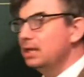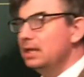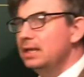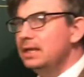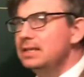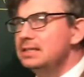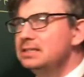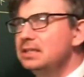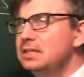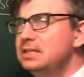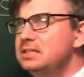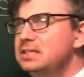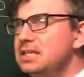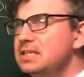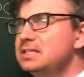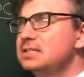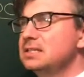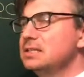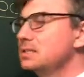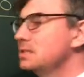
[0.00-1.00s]
is the
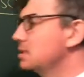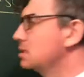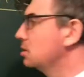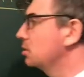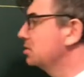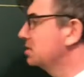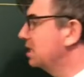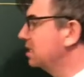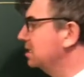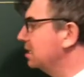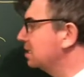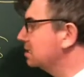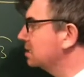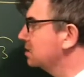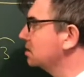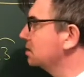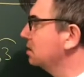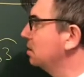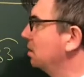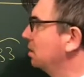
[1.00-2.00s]
distance. So it's the
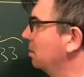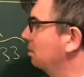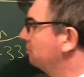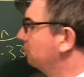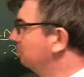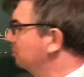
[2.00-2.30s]
distance from